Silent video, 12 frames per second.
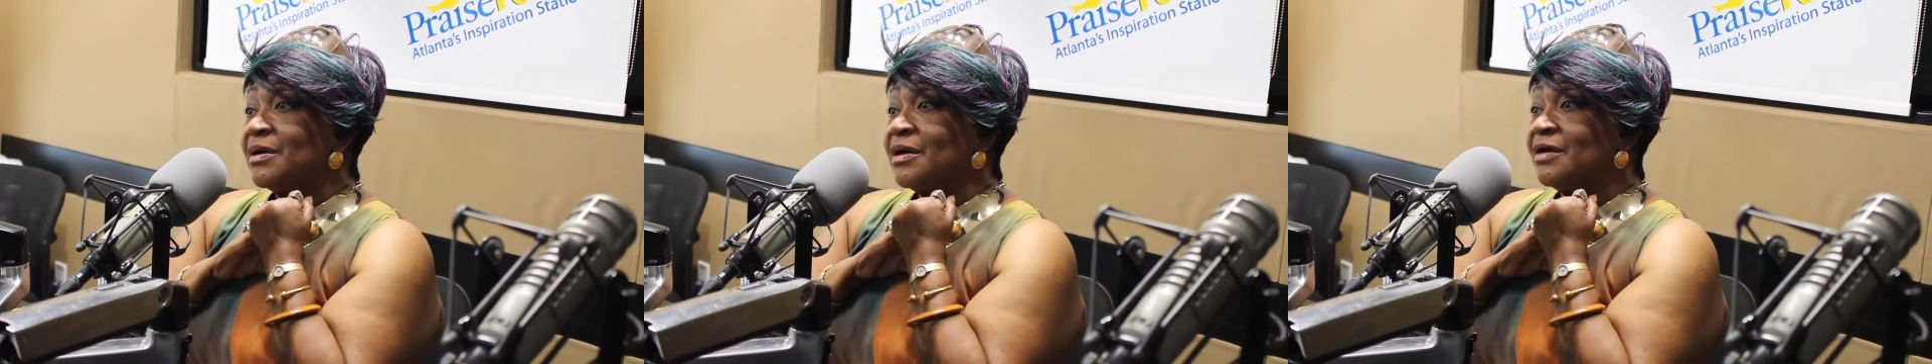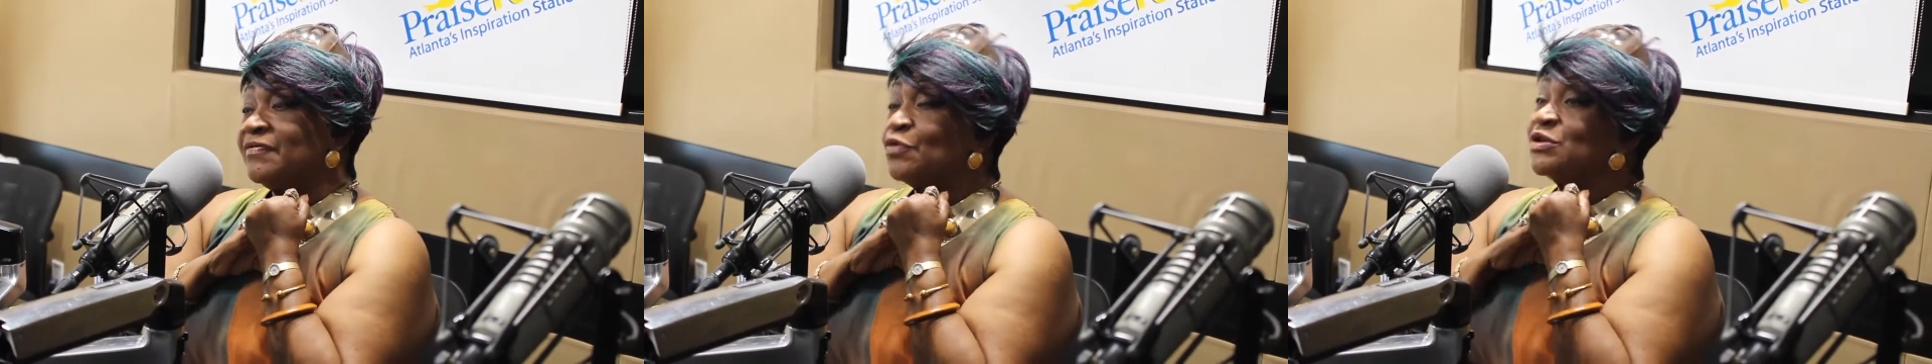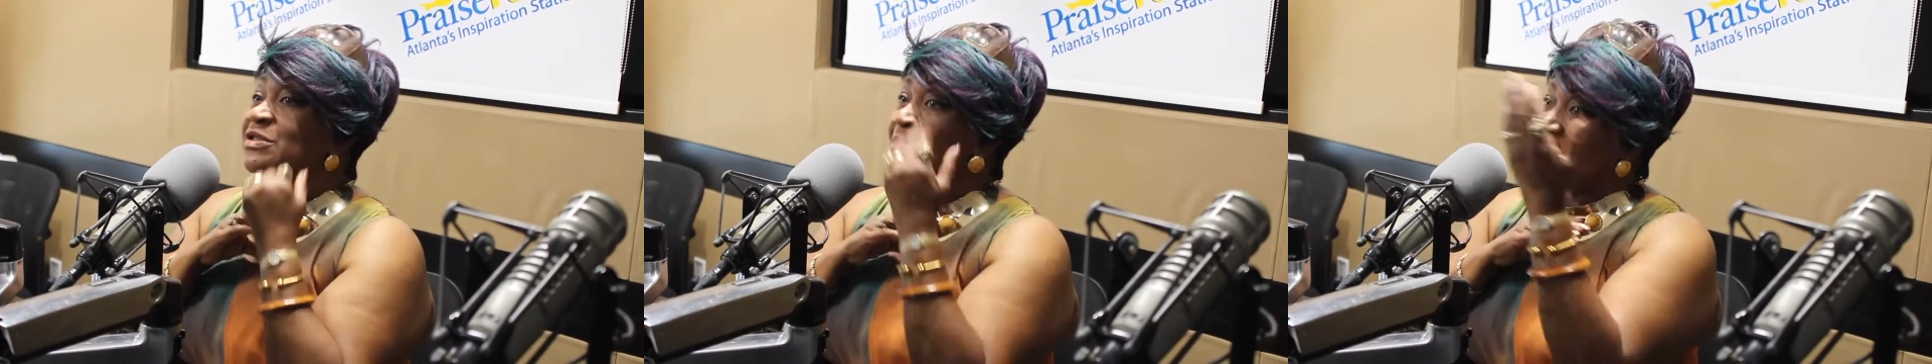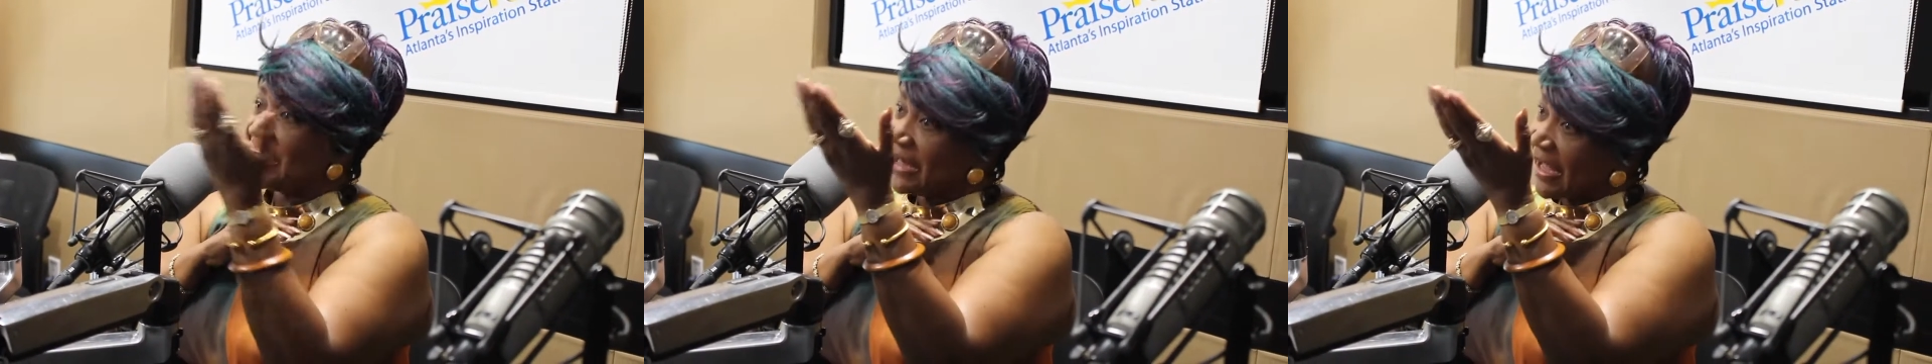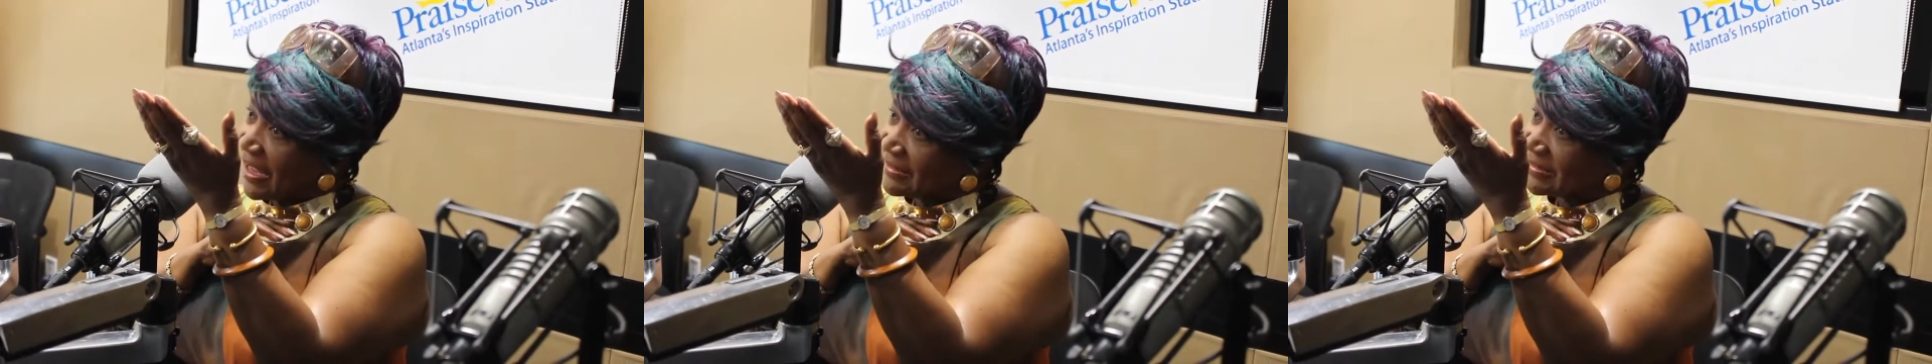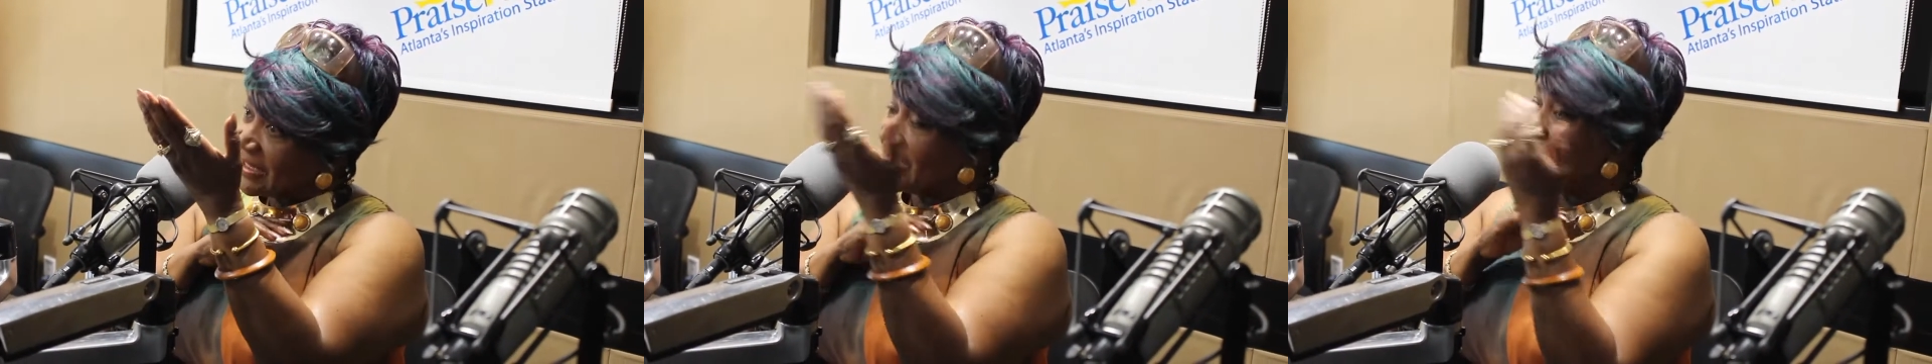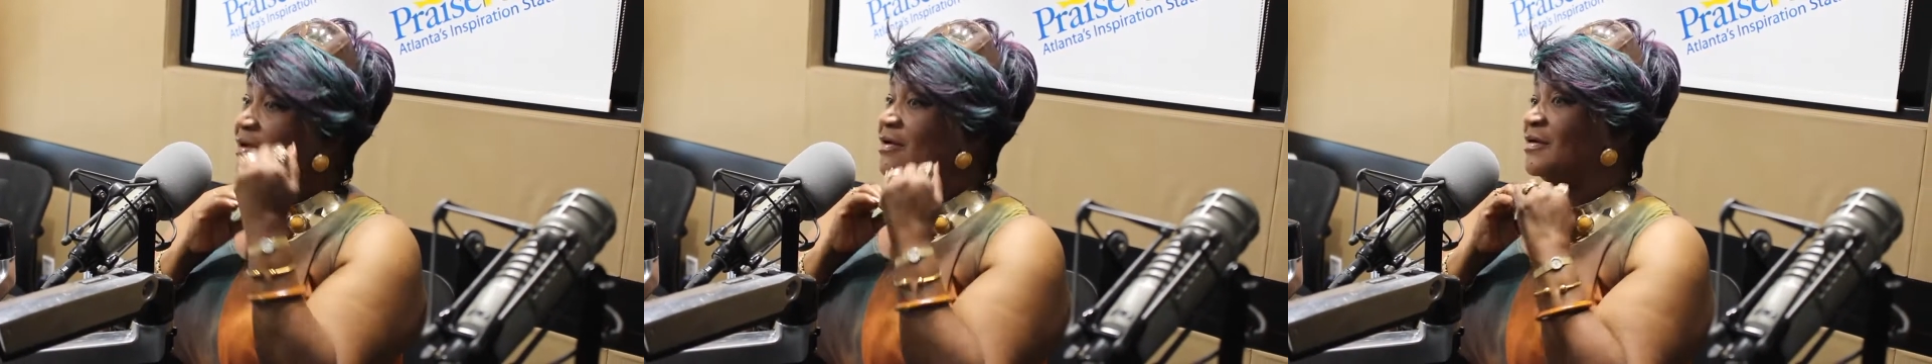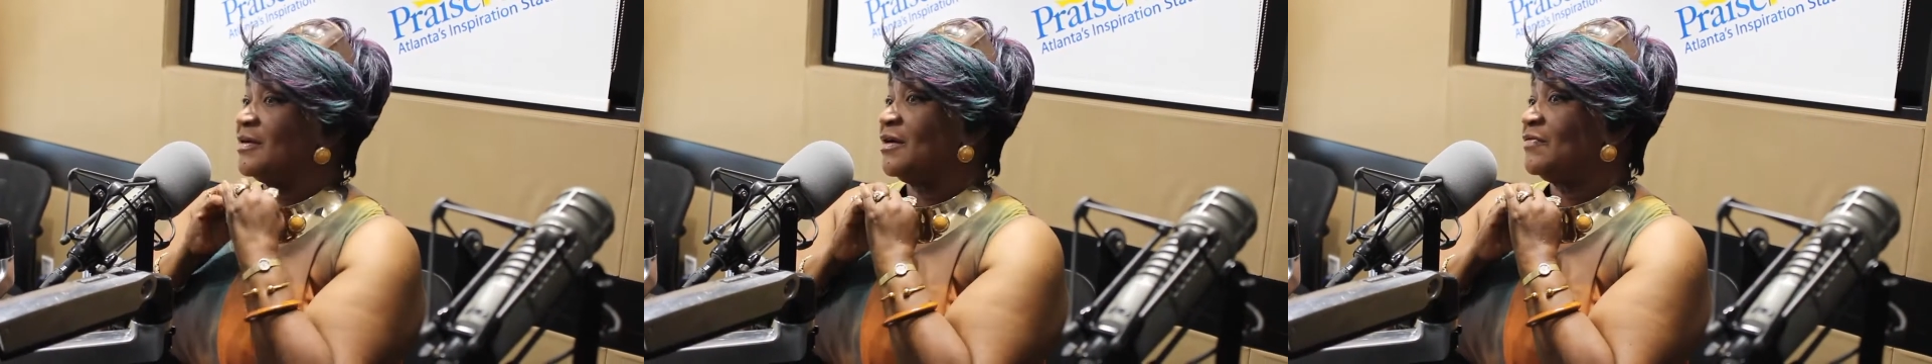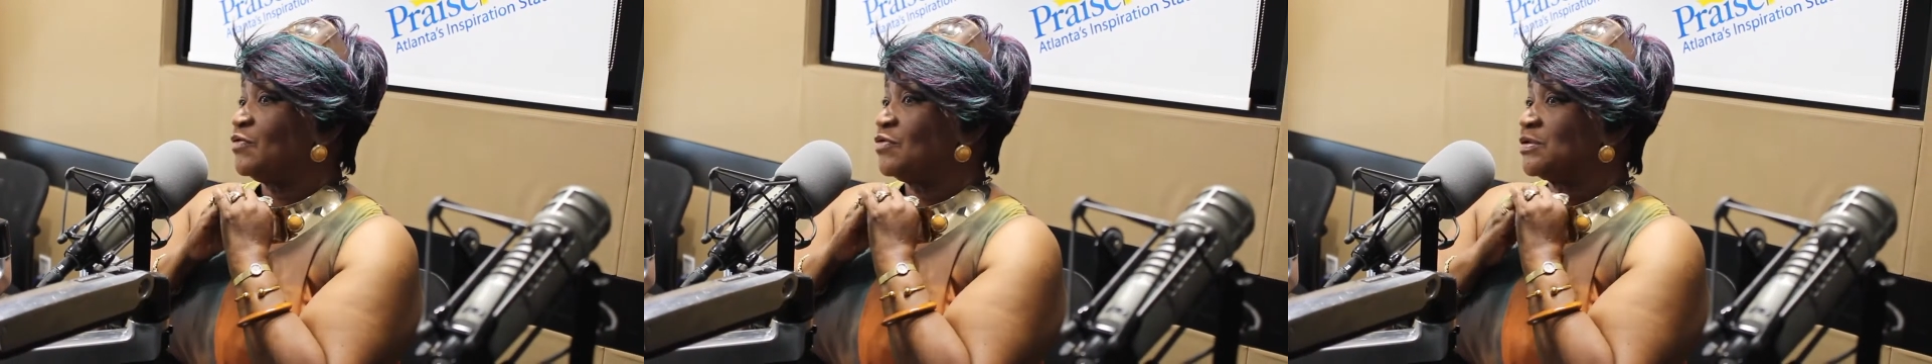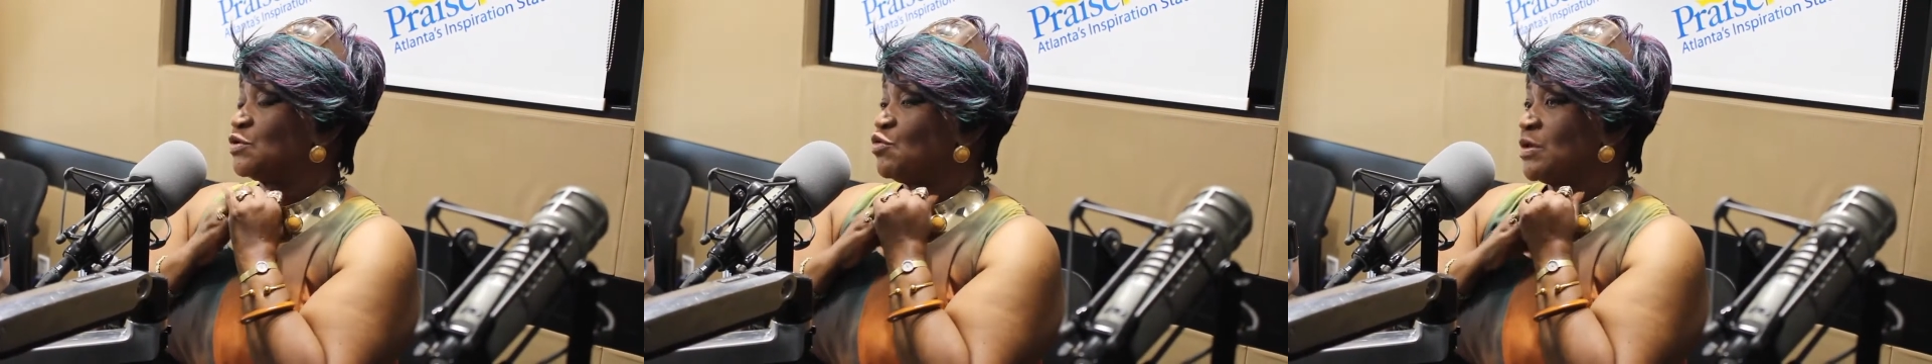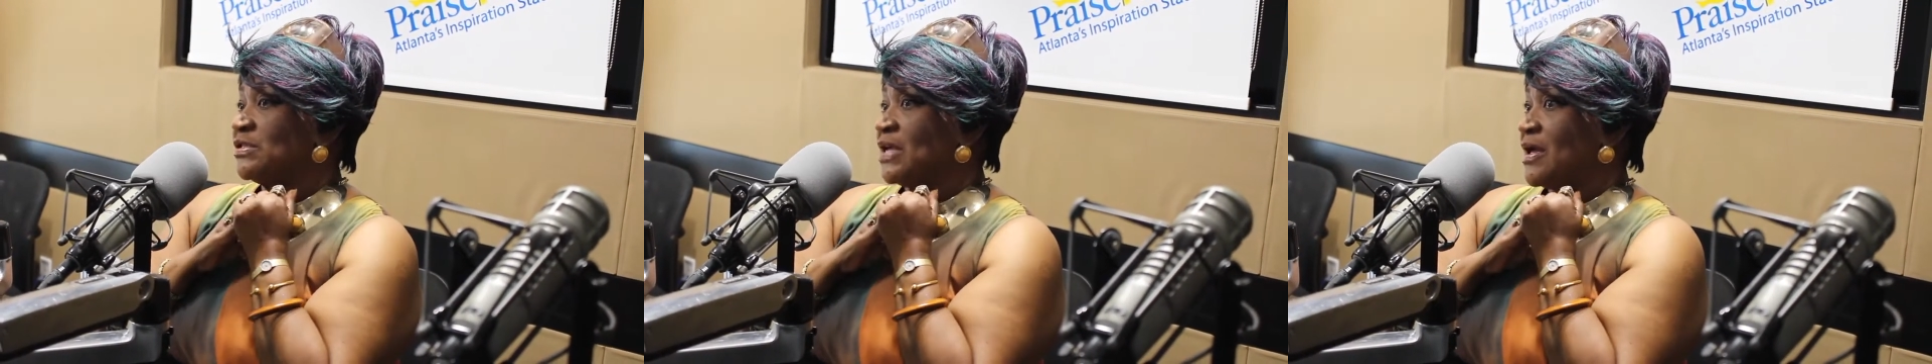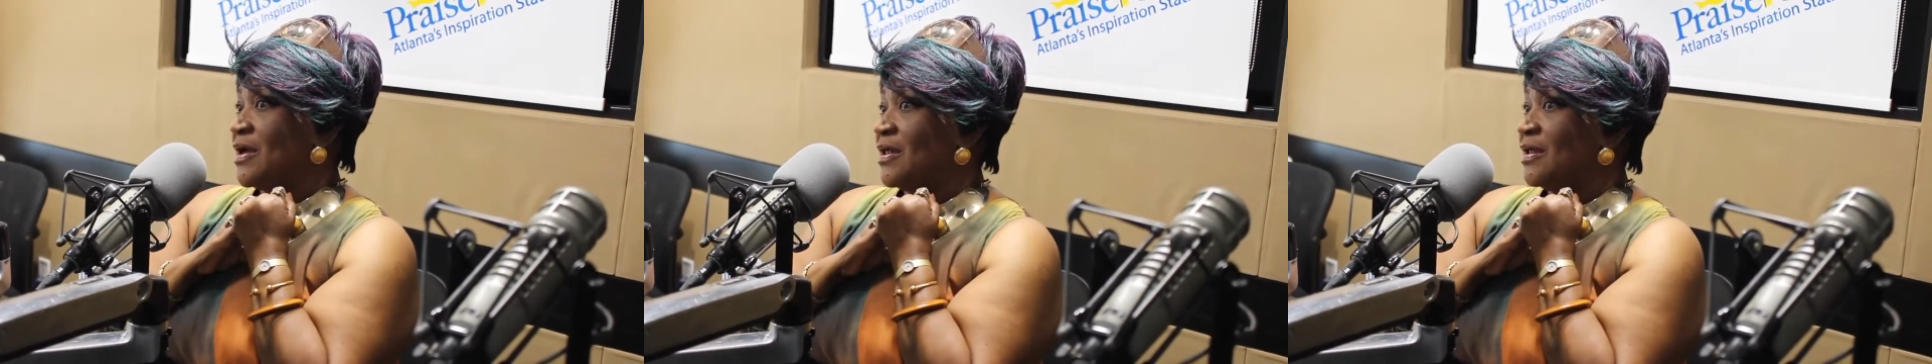Of course, and my dad sang, of course, quartet.